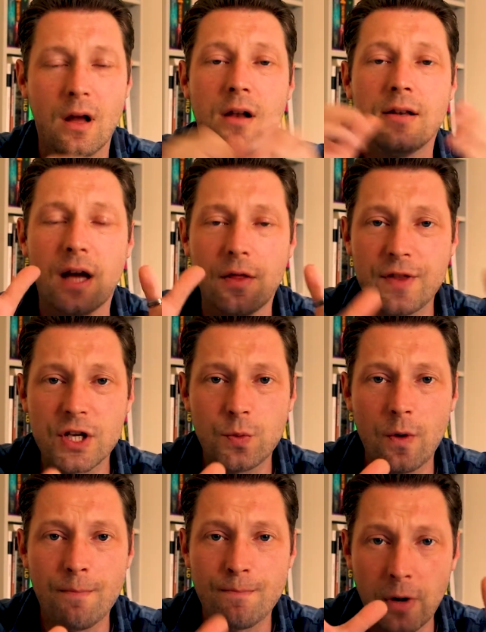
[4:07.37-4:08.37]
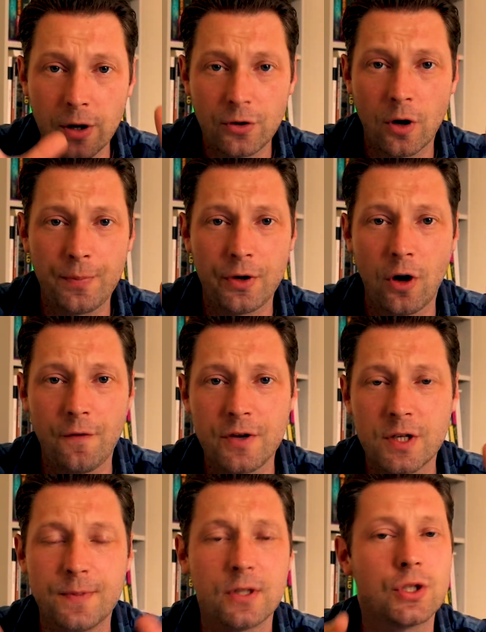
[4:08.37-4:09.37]
Now, this one might not be
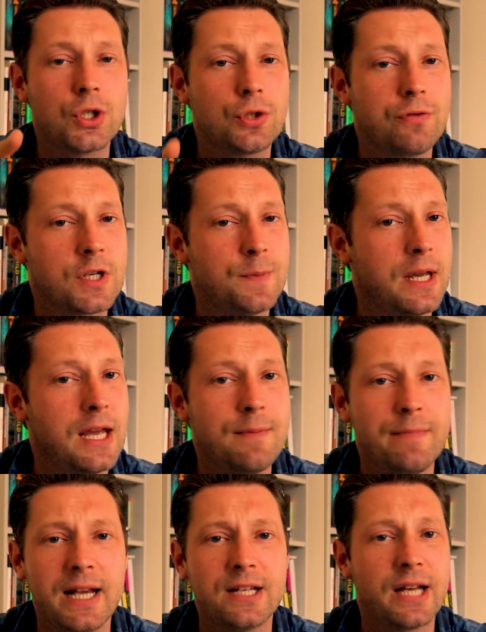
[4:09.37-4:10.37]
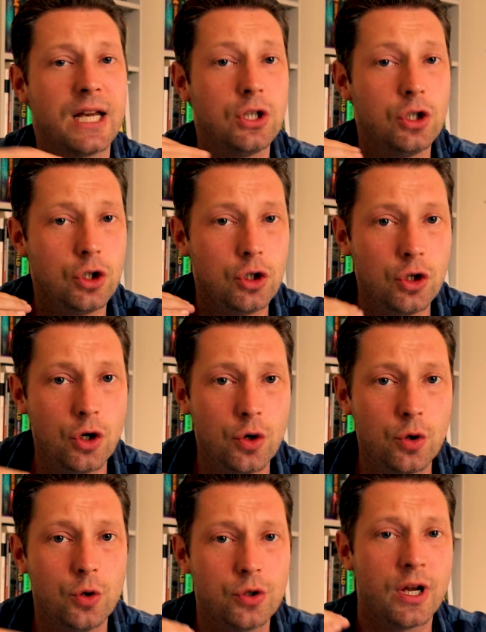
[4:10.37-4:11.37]
obvious, but trust me, it makes a
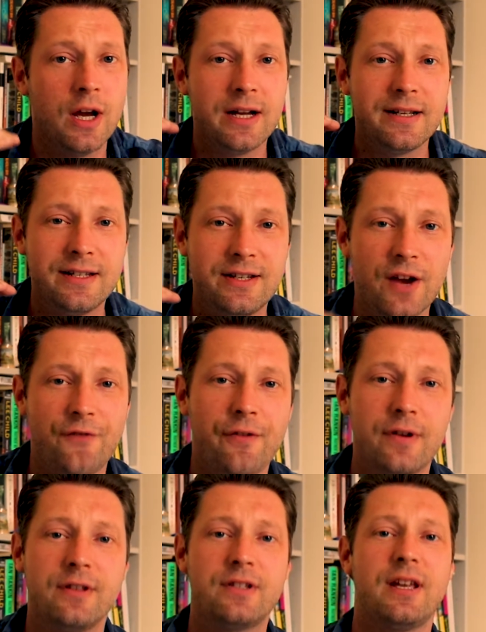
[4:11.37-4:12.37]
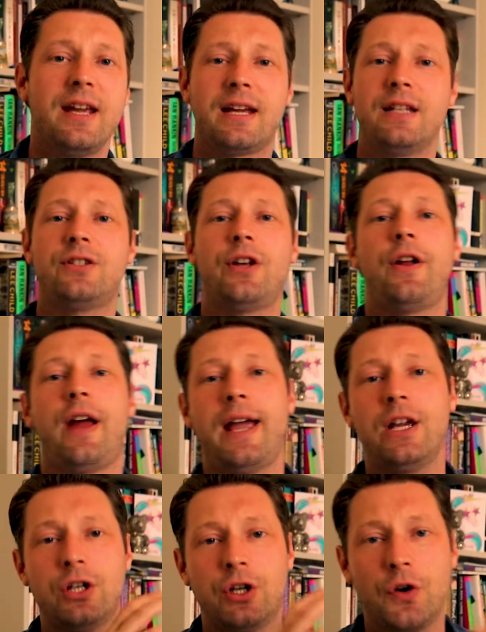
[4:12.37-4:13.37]
huge difference. It can turn
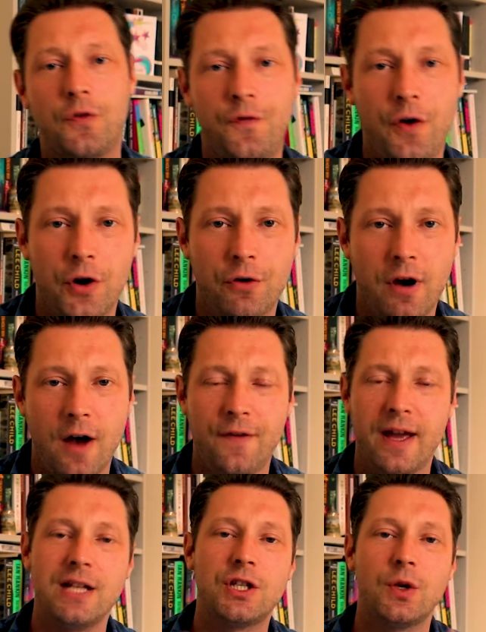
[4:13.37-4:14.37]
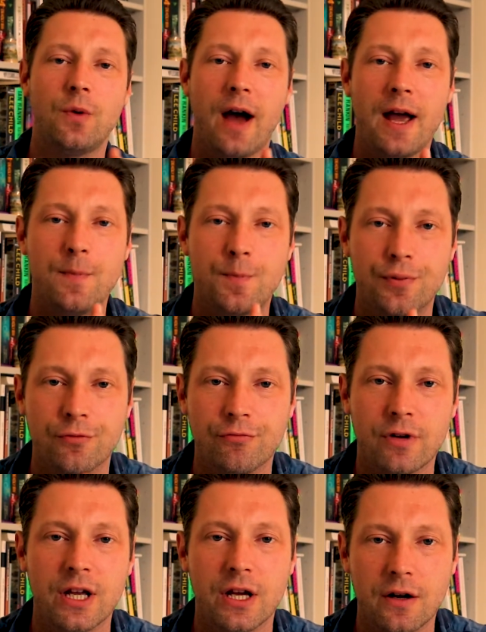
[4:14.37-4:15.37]
a good photograph into a
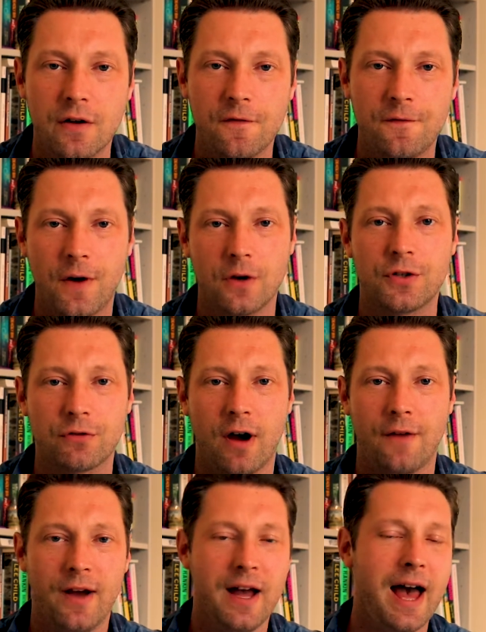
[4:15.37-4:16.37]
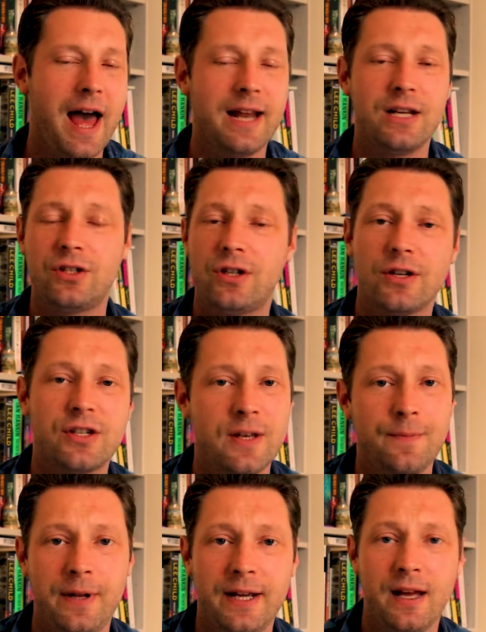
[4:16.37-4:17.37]
brilliant photograph, and it's just
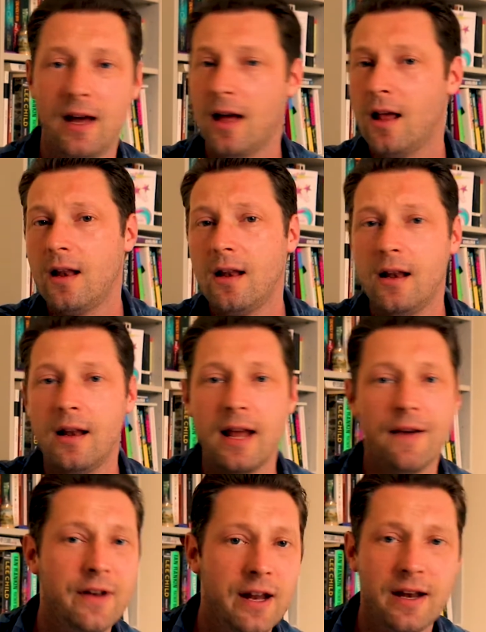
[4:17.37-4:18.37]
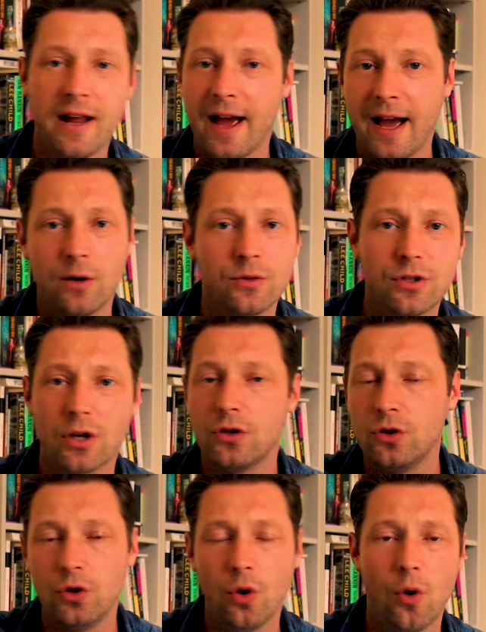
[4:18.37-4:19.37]
simply leveling out
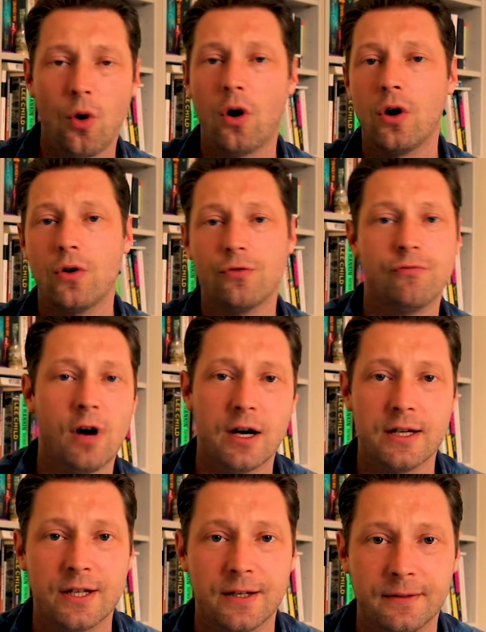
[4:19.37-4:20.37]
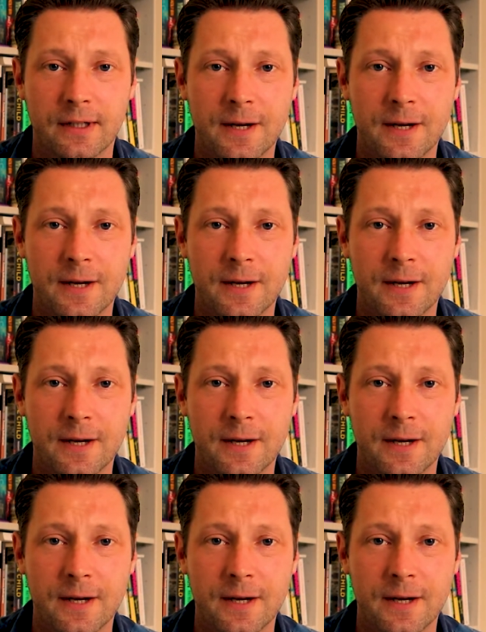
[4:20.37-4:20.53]
your horizon.